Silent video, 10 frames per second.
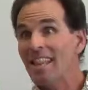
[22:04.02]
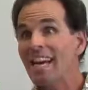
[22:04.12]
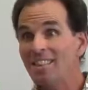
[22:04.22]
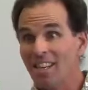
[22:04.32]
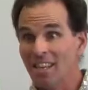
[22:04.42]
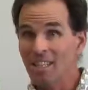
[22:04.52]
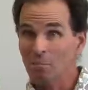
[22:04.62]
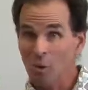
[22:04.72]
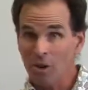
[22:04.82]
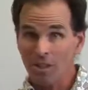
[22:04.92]
that's
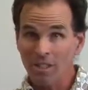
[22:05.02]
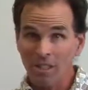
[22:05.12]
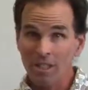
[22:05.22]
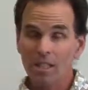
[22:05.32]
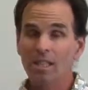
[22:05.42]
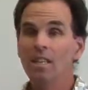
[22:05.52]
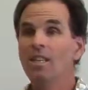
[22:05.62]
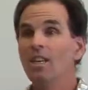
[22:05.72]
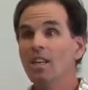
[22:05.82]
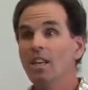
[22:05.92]
unimportant?
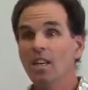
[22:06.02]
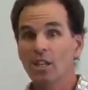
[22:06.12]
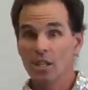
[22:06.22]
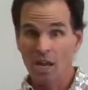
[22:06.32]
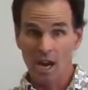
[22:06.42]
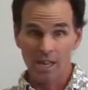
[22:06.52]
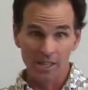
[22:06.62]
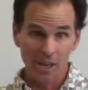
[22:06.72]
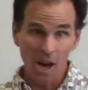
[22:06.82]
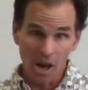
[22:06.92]
Not
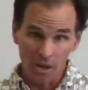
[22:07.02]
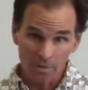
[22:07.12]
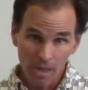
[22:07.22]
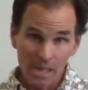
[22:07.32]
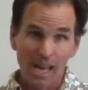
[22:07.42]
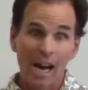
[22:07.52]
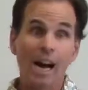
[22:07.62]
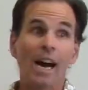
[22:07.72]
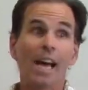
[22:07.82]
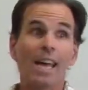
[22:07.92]
at all.
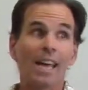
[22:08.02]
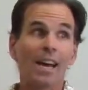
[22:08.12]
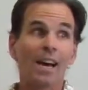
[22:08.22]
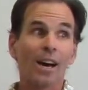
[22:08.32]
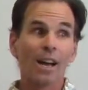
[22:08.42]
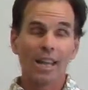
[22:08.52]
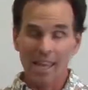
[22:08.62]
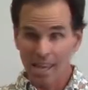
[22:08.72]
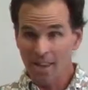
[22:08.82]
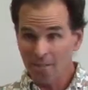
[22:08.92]

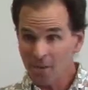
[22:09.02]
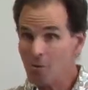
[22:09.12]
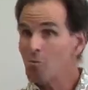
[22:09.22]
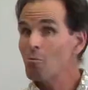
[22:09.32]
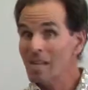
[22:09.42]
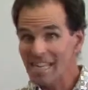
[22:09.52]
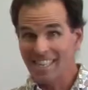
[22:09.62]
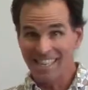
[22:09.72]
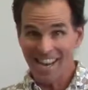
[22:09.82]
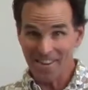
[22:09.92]
If you read
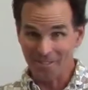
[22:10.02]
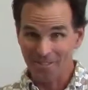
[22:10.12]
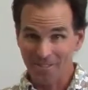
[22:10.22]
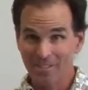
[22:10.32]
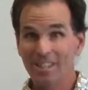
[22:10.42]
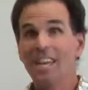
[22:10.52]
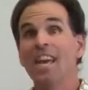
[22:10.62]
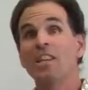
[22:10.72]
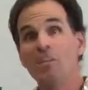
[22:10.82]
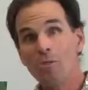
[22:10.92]
enough
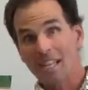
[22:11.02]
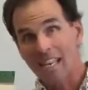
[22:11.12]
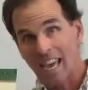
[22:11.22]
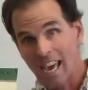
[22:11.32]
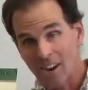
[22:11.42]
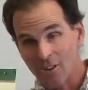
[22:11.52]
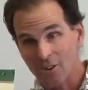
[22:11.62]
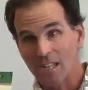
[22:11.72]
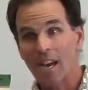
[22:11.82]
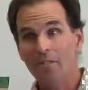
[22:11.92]
and you encounter
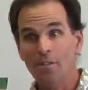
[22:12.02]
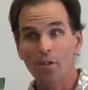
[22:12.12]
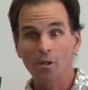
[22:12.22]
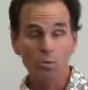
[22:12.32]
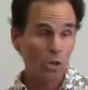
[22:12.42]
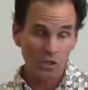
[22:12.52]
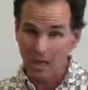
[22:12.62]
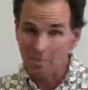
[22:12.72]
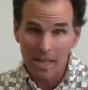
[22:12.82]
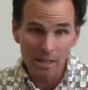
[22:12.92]
enough of those words.
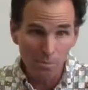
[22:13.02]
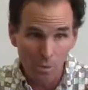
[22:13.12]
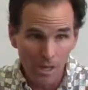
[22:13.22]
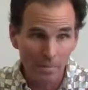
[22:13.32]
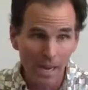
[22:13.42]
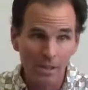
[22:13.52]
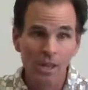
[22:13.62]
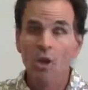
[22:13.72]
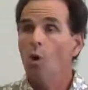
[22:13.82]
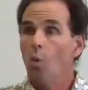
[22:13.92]
I made the point about
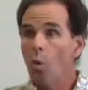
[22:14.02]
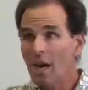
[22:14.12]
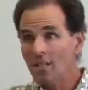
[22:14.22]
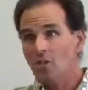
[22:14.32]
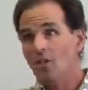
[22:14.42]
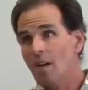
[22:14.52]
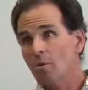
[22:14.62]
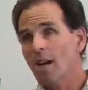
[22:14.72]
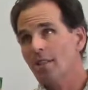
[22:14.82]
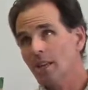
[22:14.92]
one
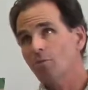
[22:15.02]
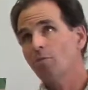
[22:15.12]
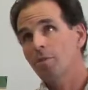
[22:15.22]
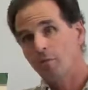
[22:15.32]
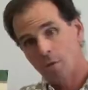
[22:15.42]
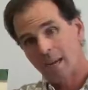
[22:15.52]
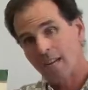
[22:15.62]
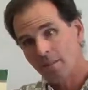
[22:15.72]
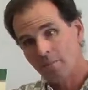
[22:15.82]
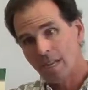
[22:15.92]
summer, I think it was before
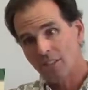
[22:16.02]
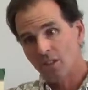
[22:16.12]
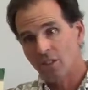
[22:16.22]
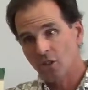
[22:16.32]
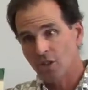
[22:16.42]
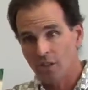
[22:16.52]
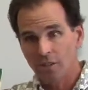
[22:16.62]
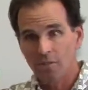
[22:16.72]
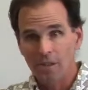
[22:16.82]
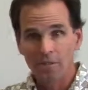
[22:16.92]
my son started
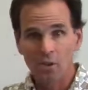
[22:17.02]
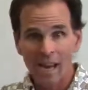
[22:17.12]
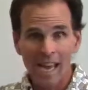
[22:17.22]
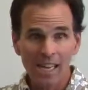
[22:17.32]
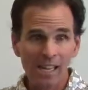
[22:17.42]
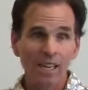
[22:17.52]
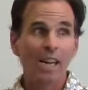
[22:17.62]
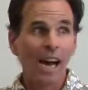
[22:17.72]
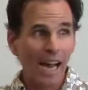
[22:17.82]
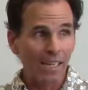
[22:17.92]
5th grade,
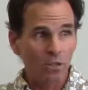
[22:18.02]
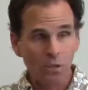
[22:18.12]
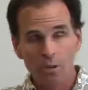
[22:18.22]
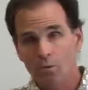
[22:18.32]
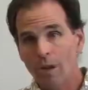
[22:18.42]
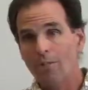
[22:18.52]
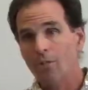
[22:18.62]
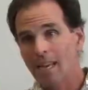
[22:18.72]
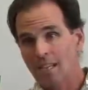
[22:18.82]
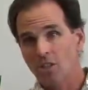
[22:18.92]
I sort of
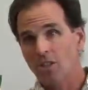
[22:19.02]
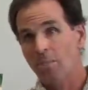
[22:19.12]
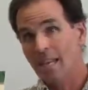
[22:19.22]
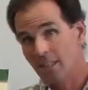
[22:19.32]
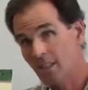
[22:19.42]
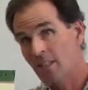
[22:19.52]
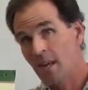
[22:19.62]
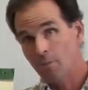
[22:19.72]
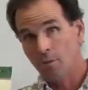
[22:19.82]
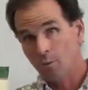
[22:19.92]
roughly estimated the
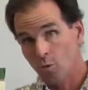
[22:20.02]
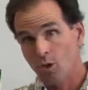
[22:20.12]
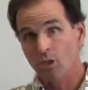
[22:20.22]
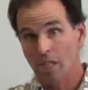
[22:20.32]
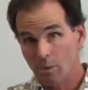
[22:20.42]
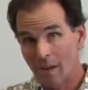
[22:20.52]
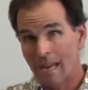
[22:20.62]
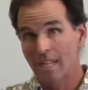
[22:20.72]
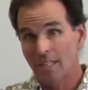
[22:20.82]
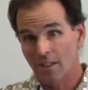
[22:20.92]
number of words he
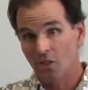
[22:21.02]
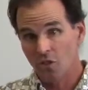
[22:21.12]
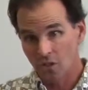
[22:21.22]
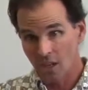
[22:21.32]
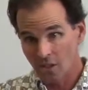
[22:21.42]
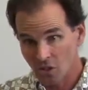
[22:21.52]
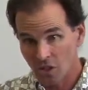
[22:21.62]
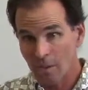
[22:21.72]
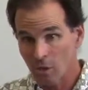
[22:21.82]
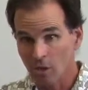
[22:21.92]
read in the
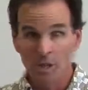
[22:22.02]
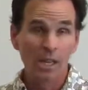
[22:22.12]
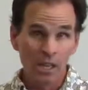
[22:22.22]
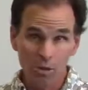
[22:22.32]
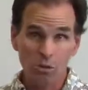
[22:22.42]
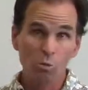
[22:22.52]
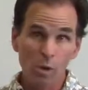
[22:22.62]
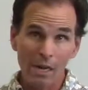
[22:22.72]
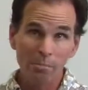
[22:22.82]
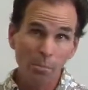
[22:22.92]
summer. It was
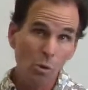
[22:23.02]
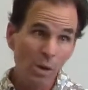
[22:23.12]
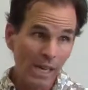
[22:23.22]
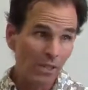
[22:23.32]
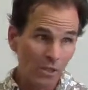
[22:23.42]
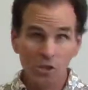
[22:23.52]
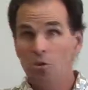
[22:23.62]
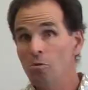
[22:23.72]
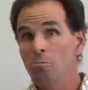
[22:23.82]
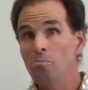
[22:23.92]

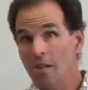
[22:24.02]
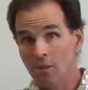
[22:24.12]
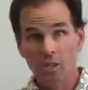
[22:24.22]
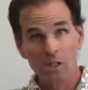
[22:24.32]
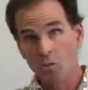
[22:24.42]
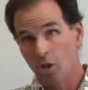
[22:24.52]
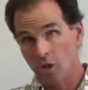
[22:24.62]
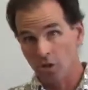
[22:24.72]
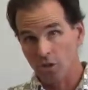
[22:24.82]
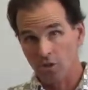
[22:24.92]
1.2 million
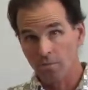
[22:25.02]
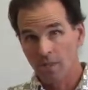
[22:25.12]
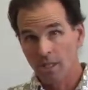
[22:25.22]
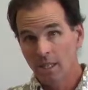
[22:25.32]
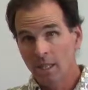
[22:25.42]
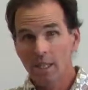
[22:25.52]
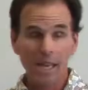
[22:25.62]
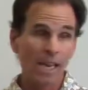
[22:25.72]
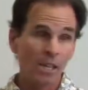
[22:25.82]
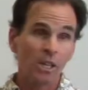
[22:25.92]
words.
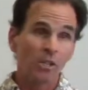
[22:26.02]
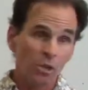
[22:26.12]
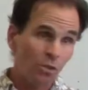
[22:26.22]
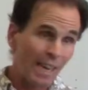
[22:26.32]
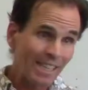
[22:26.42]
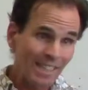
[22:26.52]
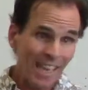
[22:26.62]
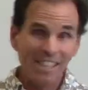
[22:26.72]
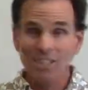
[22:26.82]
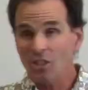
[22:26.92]
Okay, so let's
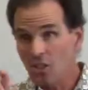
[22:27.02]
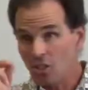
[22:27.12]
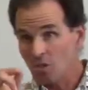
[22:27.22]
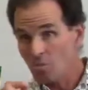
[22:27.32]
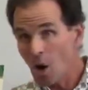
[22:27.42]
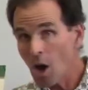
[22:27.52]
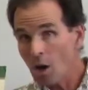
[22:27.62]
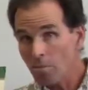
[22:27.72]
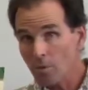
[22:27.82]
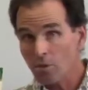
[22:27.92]
say just a
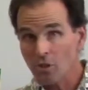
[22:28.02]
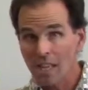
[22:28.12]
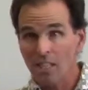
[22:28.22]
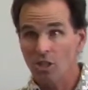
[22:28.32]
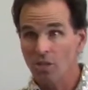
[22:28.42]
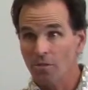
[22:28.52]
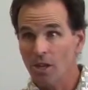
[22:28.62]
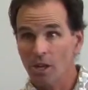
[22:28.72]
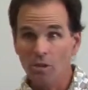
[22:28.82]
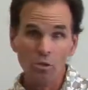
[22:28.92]
small percentage of
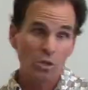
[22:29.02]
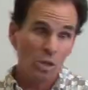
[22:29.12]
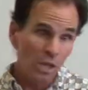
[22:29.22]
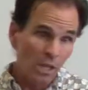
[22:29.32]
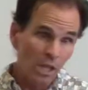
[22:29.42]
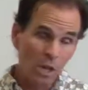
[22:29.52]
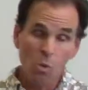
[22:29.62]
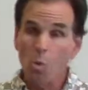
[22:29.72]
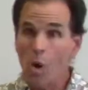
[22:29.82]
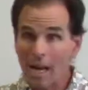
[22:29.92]
those,
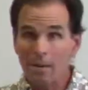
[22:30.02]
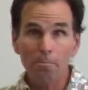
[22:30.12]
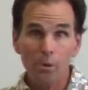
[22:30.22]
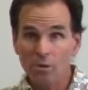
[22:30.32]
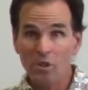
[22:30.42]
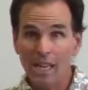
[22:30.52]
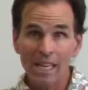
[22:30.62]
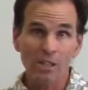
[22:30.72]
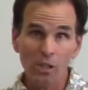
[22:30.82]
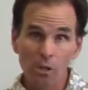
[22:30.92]
1%,
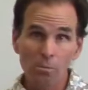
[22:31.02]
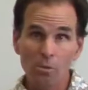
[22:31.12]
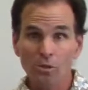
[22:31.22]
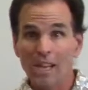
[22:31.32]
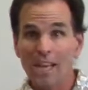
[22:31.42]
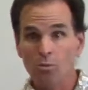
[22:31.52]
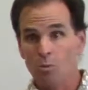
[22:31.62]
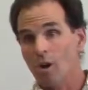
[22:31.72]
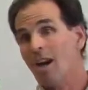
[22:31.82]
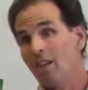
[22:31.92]
2%
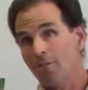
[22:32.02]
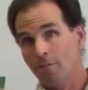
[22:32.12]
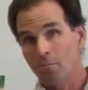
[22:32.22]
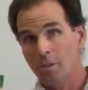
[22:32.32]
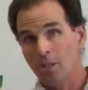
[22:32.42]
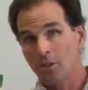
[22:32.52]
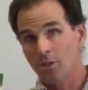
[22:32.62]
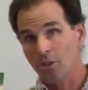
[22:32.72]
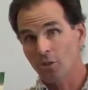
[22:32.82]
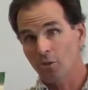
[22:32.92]
were
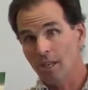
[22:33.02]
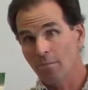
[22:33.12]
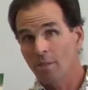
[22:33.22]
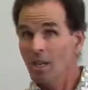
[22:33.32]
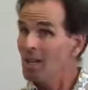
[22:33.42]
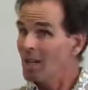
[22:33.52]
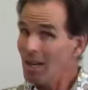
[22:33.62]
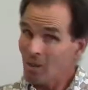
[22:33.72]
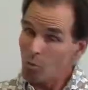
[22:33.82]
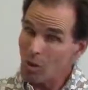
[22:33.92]
unfamiliar to him.
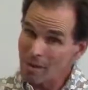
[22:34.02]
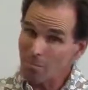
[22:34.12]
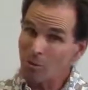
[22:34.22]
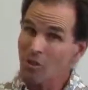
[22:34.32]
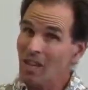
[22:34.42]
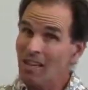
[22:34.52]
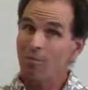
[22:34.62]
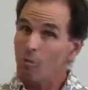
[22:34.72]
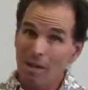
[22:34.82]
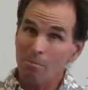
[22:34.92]
Well, 1%
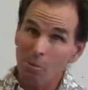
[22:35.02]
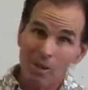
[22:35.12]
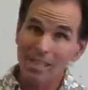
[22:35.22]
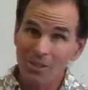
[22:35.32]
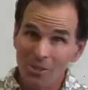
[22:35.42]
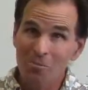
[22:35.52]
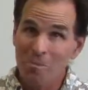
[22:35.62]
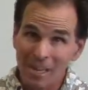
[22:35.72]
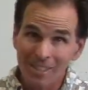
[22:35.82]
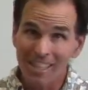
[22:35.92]
of 1.2
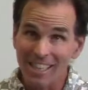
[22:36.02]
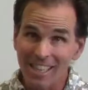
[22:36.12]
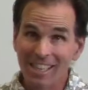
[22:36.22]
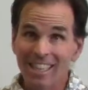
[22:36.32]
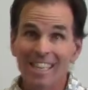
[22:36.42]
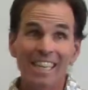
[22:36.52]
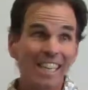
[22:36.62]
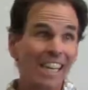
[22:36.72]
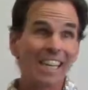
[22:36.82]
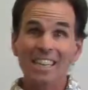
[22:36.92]
million
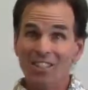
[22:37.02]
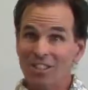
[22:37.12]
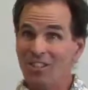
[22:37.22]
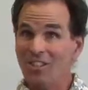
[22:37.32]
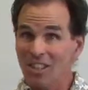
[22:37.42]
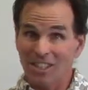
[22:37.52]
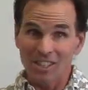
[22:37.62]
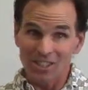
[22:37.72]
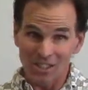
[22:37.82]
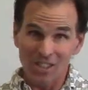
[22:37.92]
is
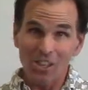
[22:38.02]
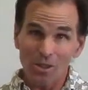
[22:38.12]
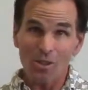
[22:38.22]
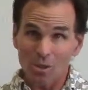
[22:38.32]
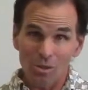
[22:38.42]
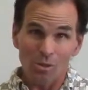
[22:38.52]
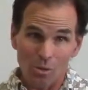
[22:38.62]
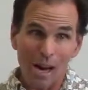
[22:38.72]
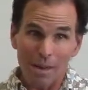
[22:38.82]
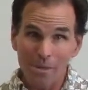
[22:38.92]
still
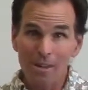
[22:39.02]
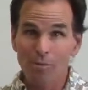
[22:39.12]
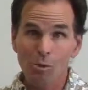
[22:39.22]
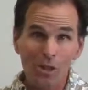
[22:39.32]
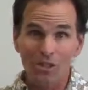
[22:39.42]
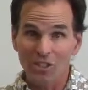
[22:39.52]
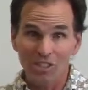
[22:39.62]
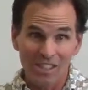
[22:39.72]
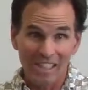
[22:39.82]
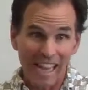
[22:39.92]
quite a bit of
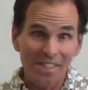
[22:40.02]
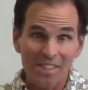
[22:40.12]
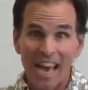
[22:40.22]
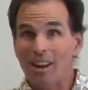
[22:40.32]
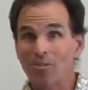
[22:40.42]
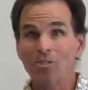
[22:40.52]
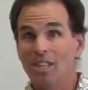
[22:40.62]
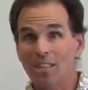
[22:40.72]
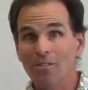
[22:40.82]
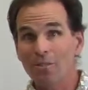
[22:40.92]
words. 10,000
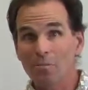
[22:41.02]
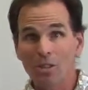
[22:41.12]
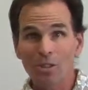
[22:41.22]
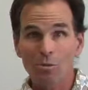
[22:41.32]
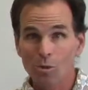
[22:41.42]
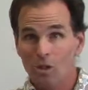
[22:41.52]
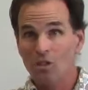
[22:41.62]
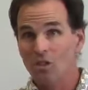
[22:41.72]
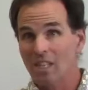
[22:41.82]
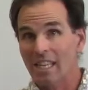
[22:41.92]
unfamiliar
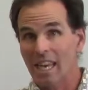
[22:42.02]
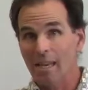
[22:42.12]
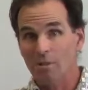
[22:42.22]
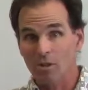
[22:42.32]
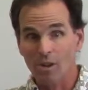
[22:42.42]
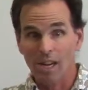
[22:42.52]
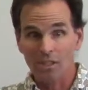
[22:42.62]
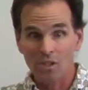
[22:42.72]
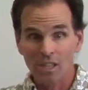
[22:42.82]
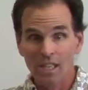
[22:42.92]
words that he came across.